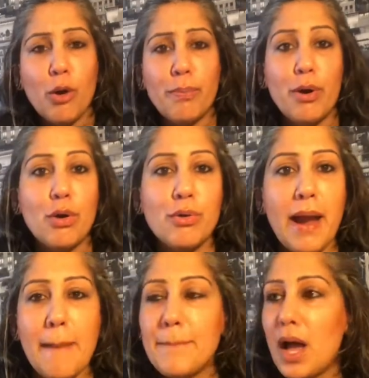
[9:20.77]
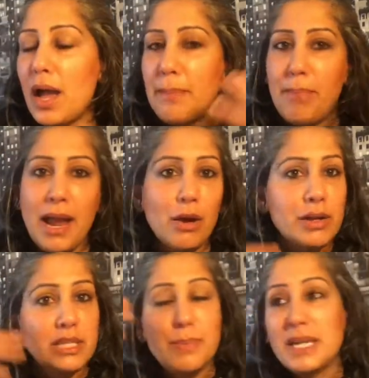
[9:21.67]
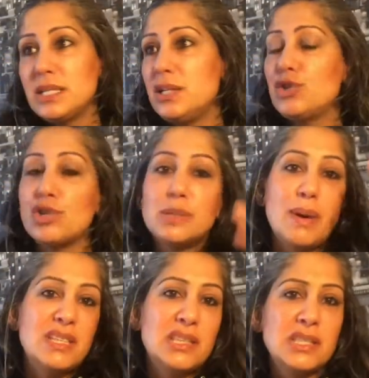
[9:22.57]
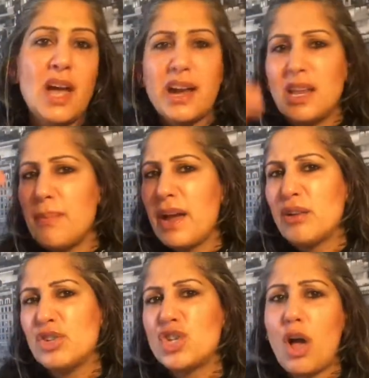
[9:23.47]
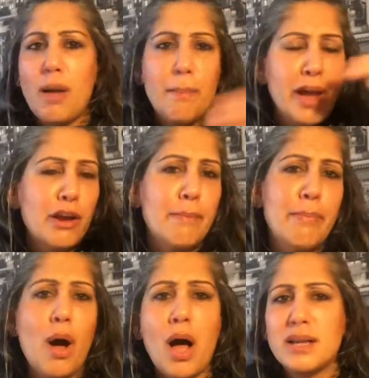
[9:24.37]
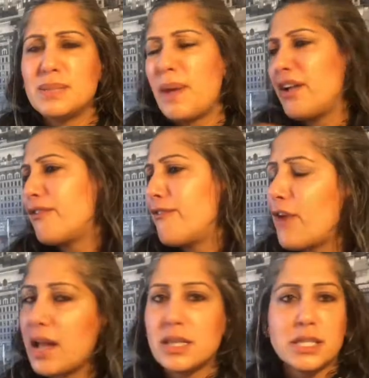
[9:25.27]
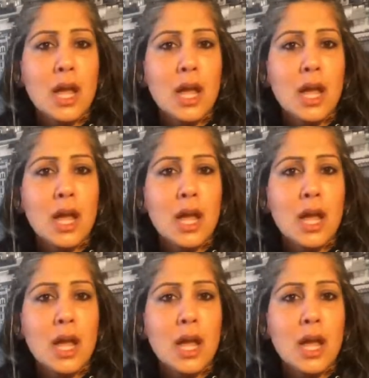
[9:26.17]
programmed by parents, by teachers, by society, by your job, by your boss, by your friends,